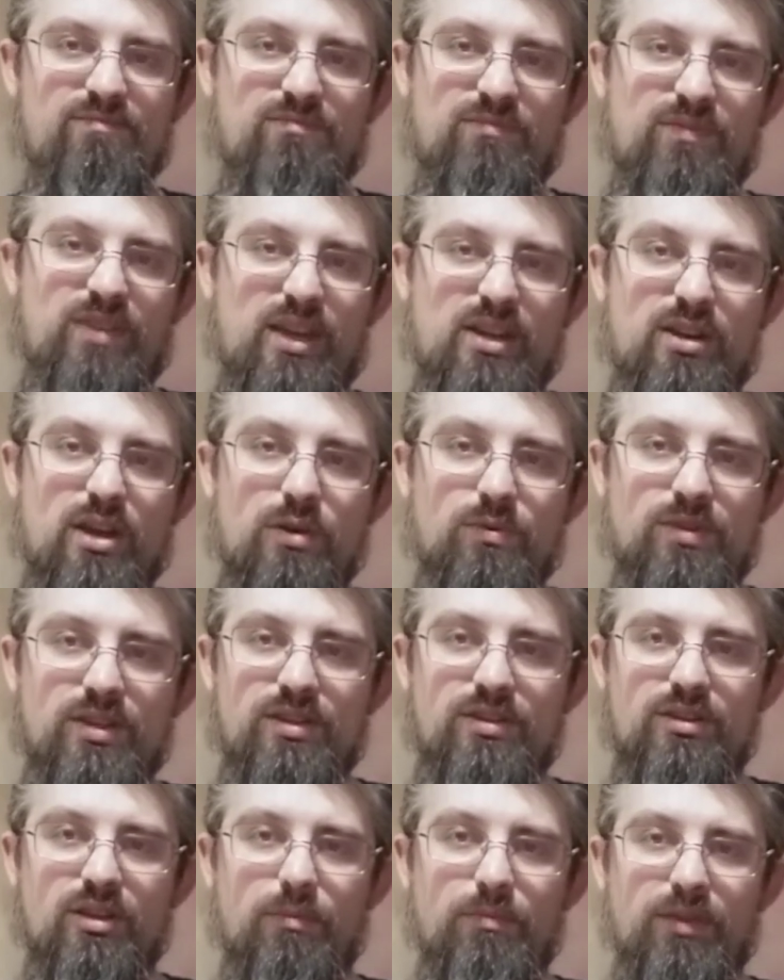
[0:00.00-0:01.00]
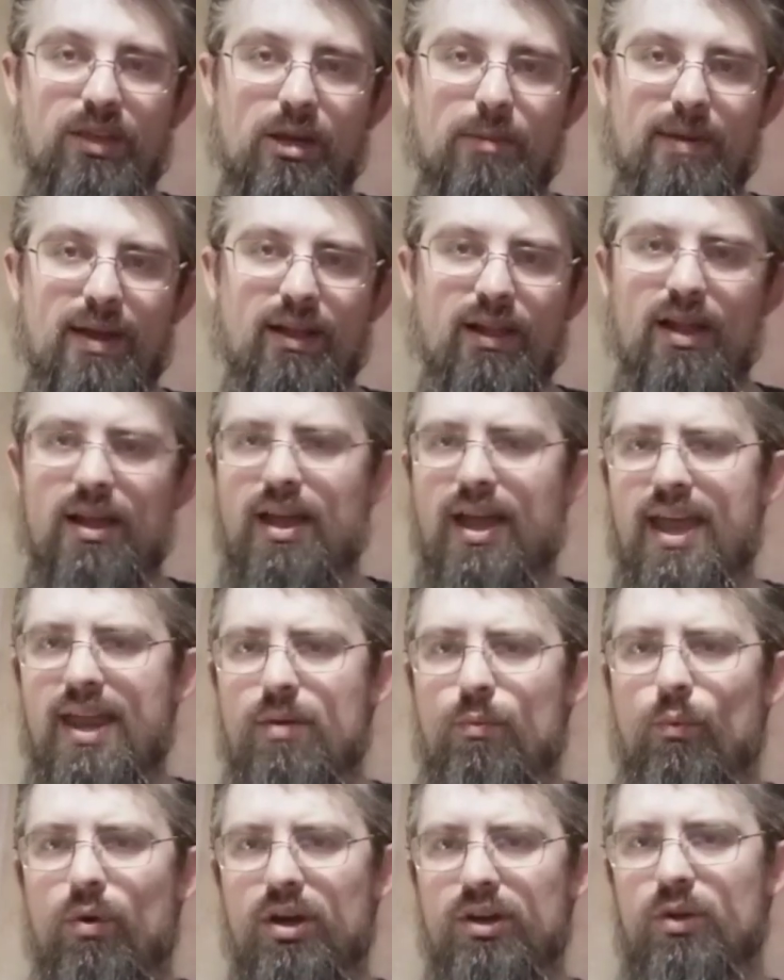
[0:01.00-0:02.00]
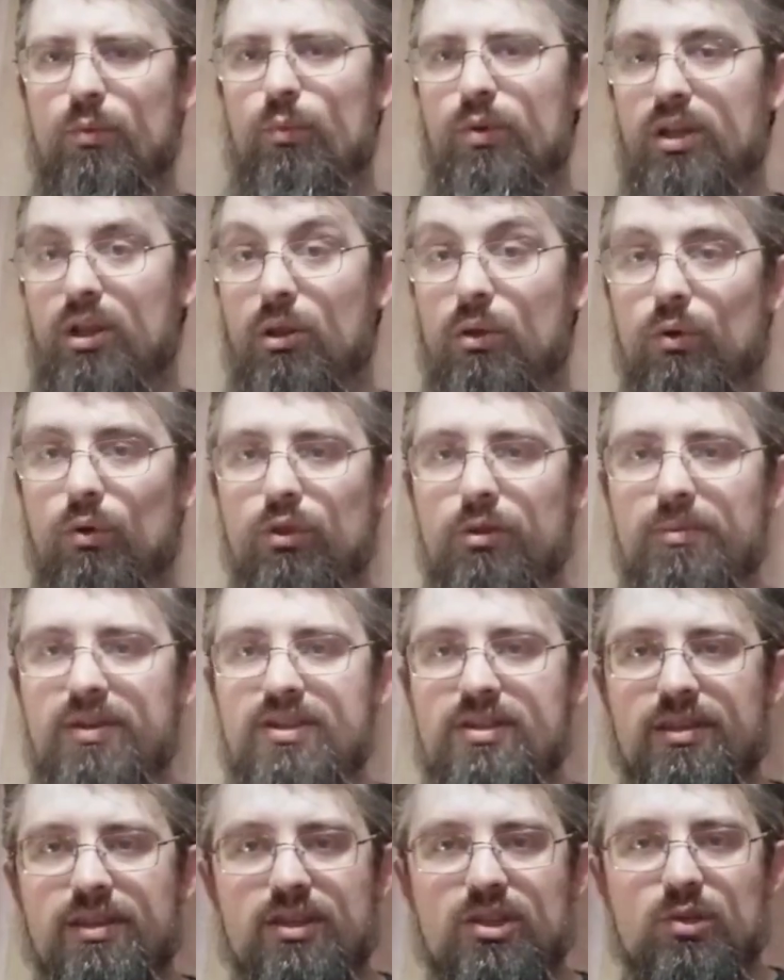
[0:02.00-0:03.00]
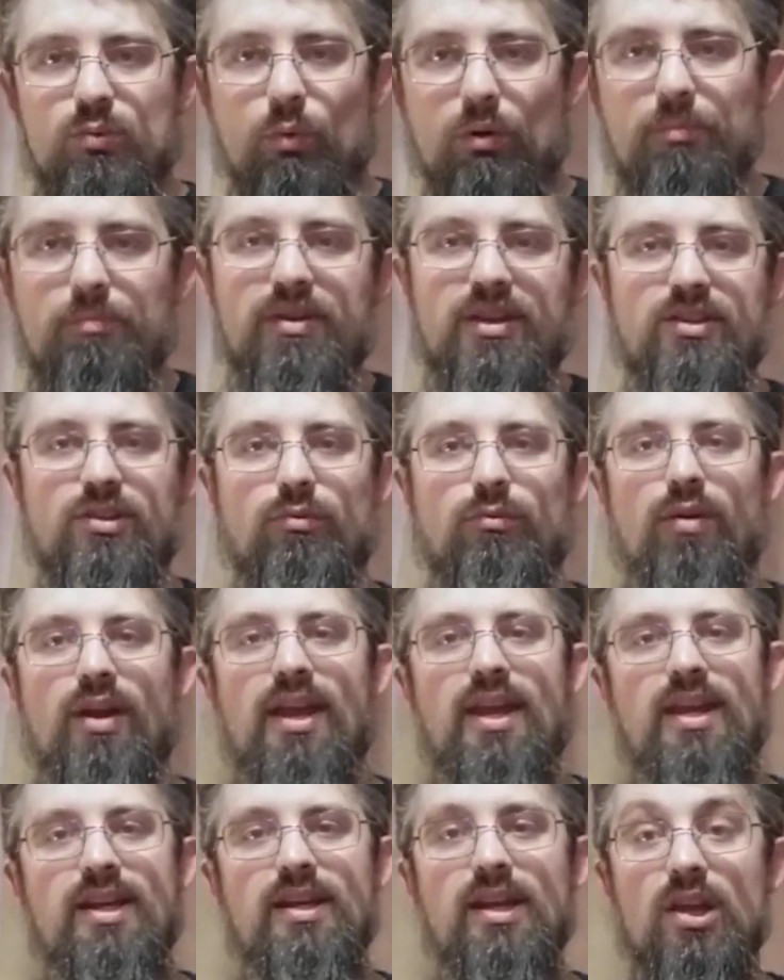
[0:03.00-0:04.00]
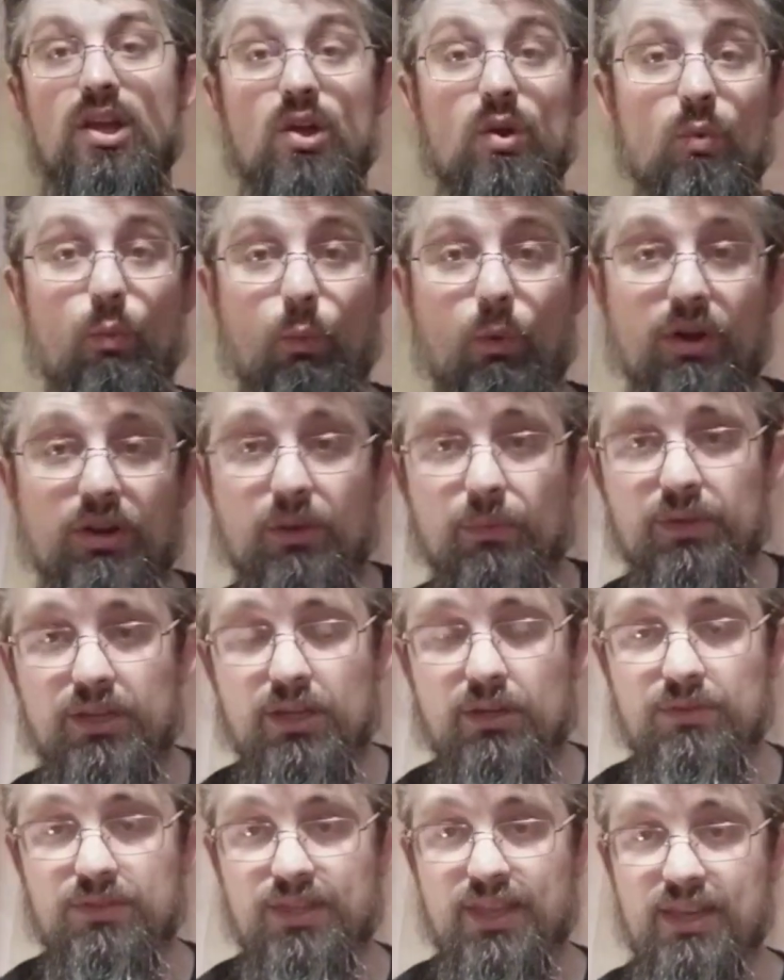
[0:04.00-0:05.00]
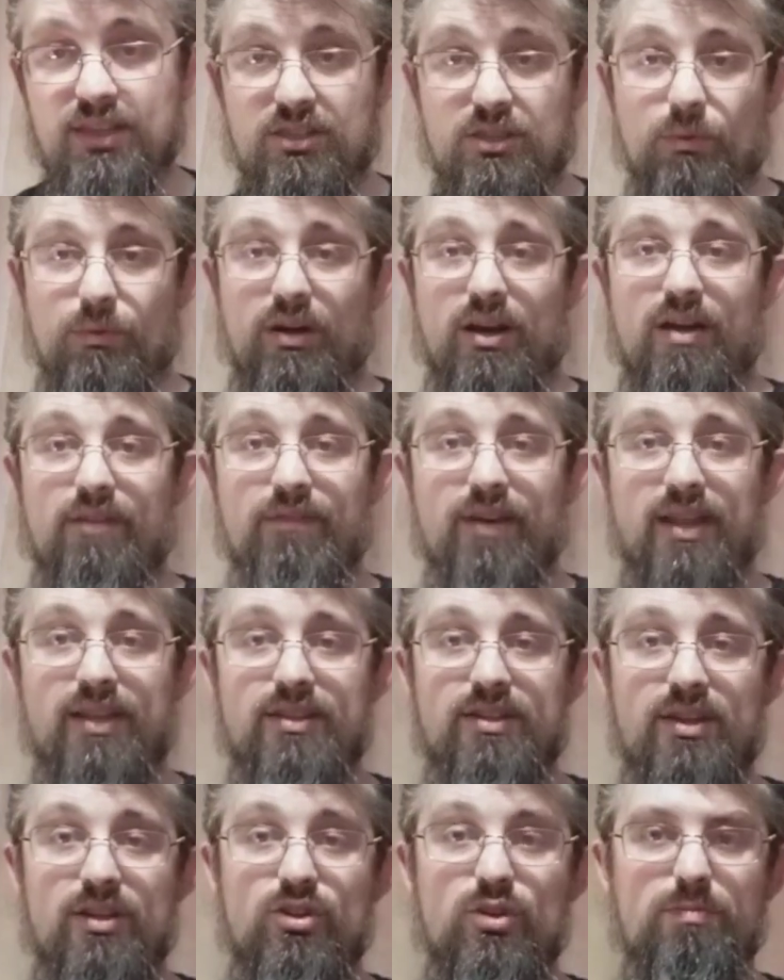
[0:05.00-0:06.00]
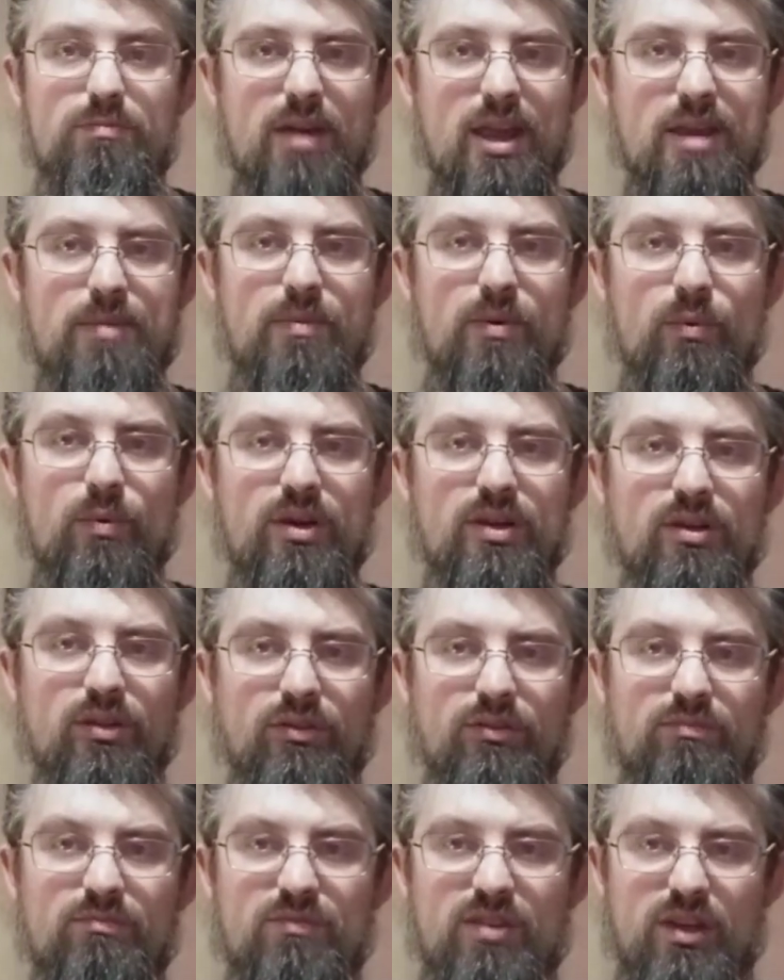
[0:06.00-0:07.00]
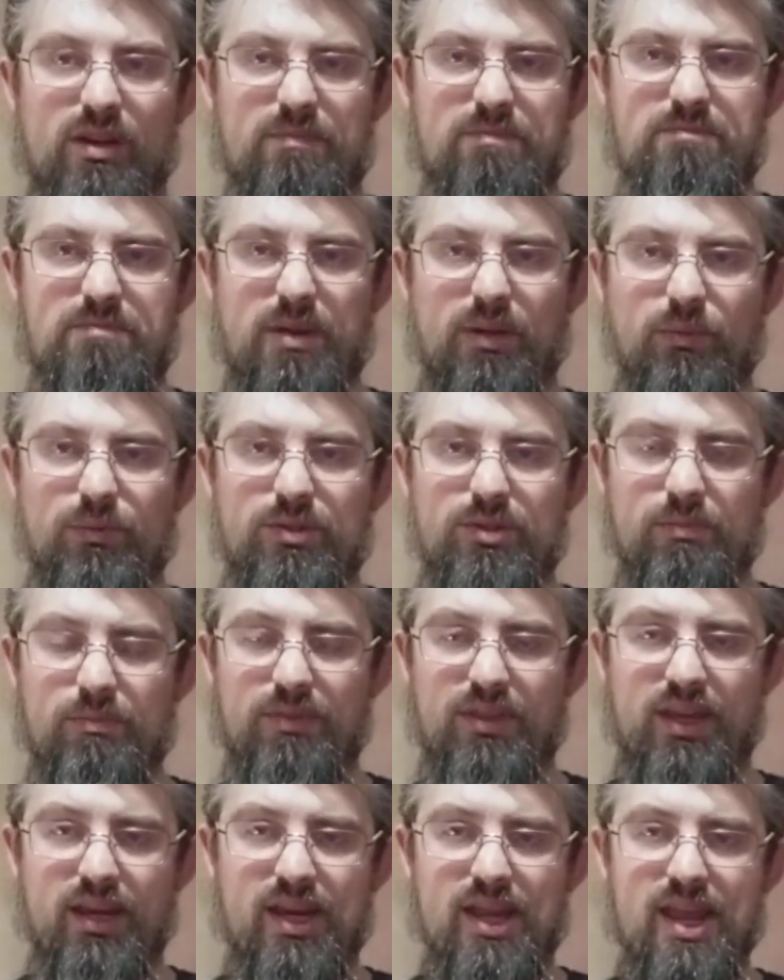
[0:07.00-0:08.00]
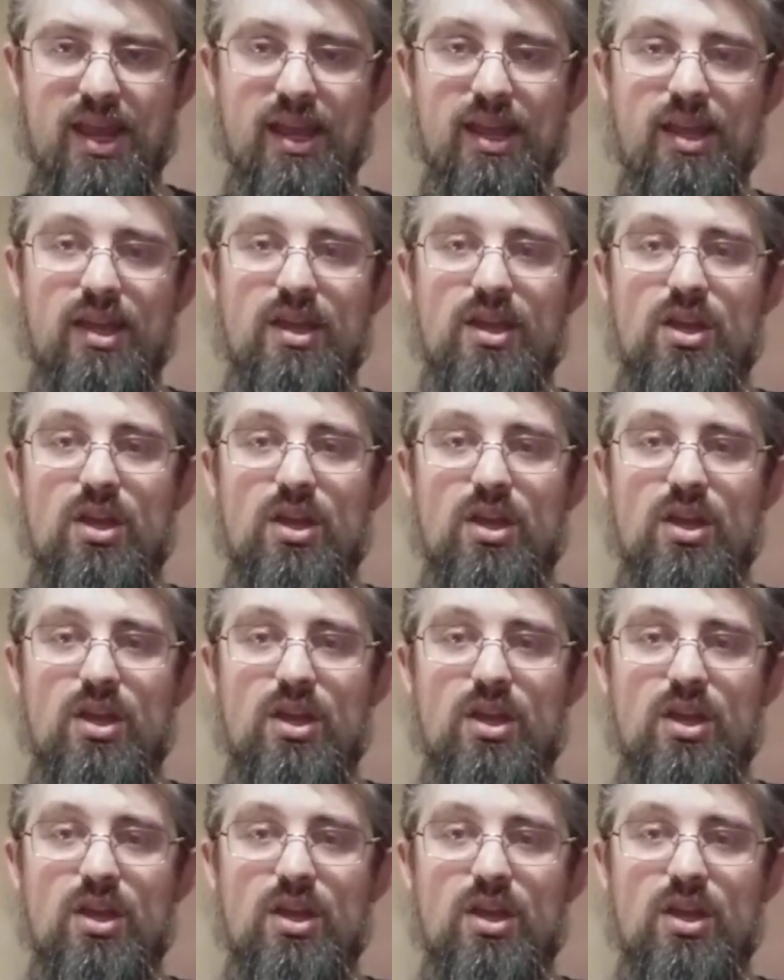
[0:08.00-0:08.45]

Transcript: they notice something about like, hey, why don't we lure them into this swampy terrain? Why don't we use this to our advantage? Maybe we could, build something here.